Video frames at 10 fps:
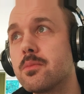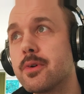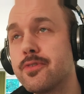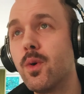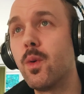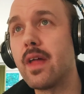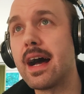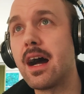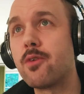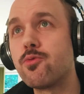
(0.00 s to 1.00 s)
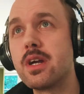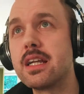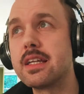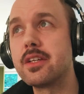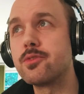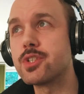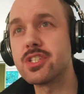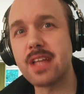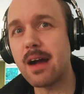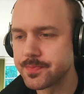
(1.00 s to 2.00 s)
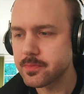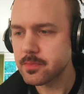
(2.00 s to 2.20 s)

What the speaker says: before that, you just doubt.